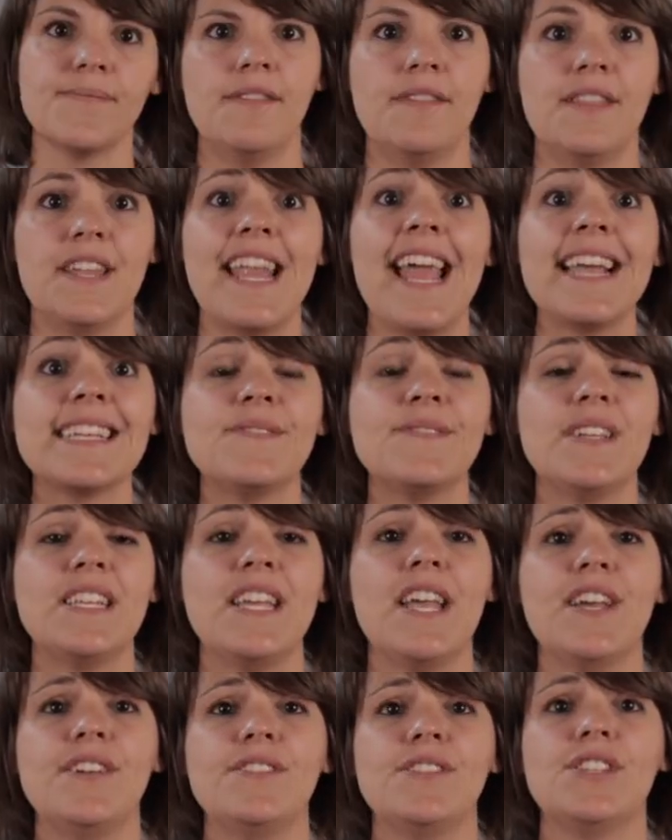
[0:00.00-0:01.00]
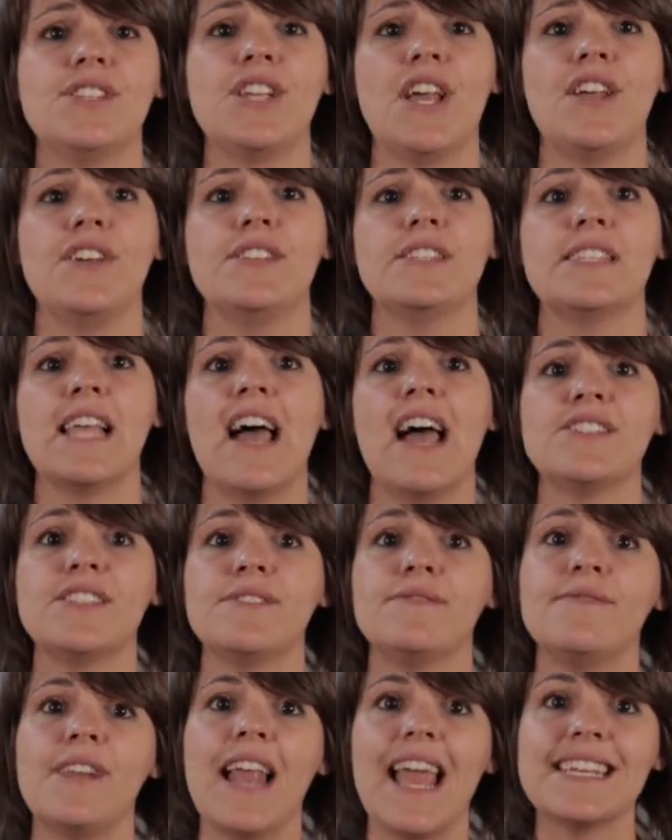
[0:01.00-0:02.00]
The next video shows how
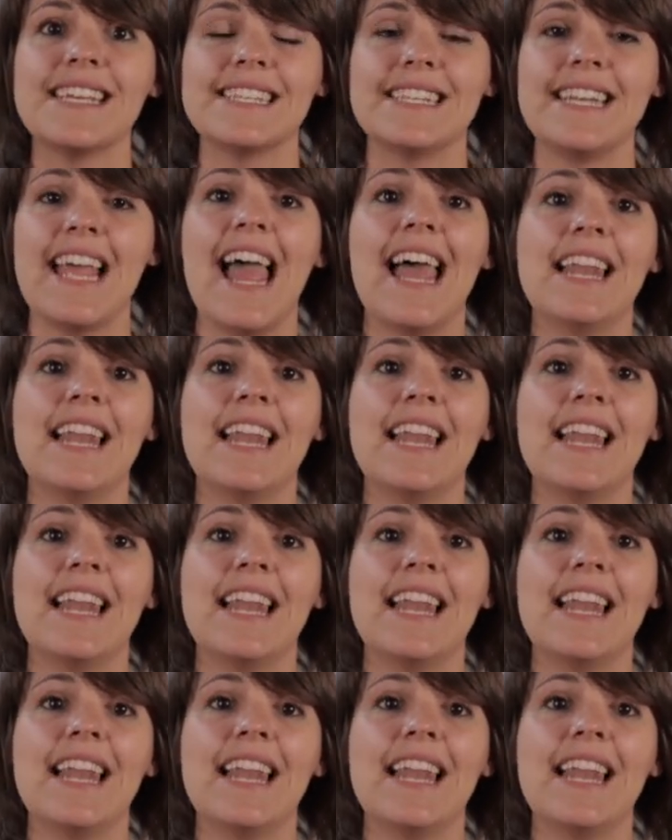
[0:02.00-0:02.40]
to flex and